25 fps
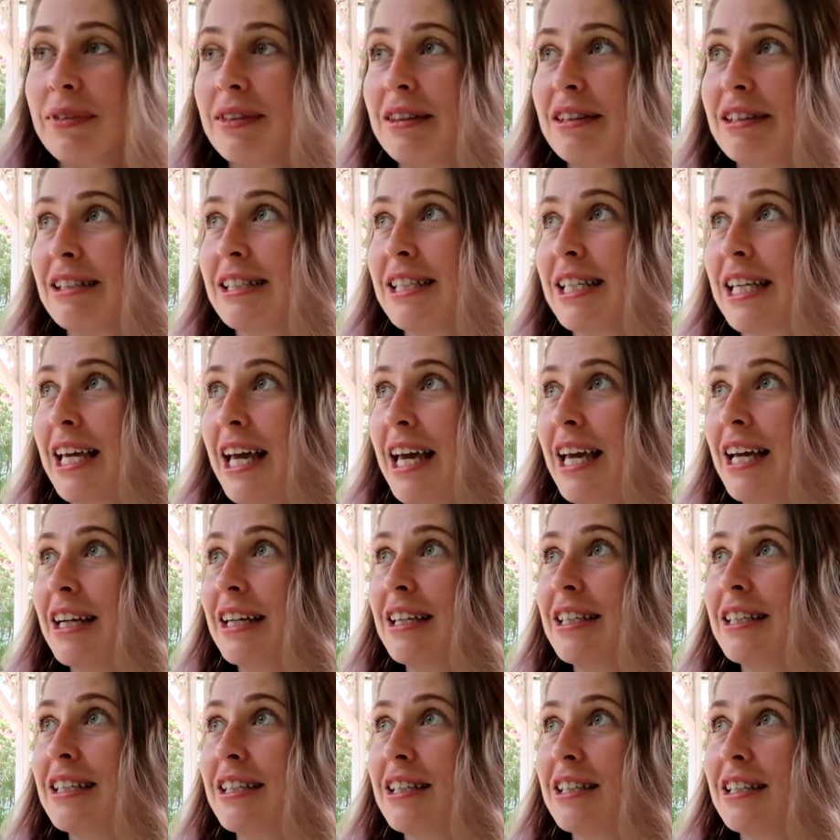The
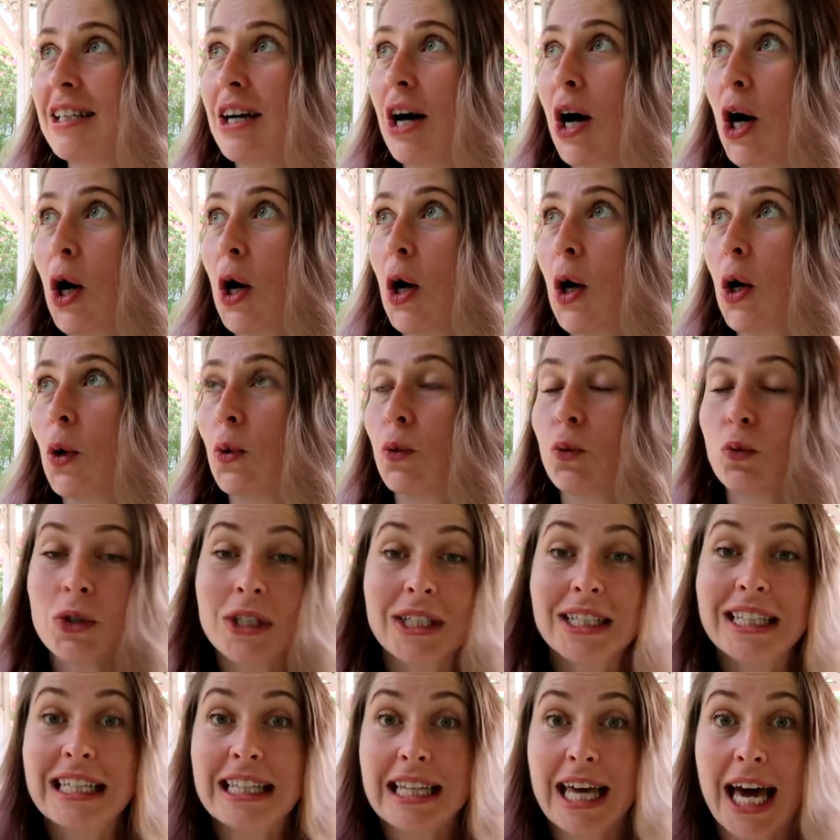cicadas are
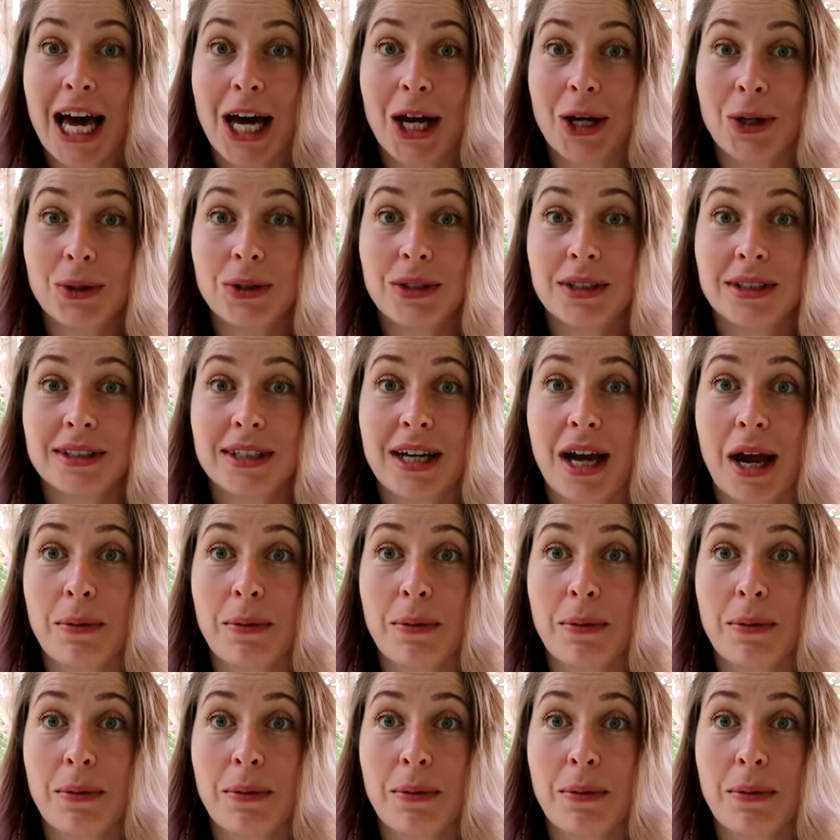really loud.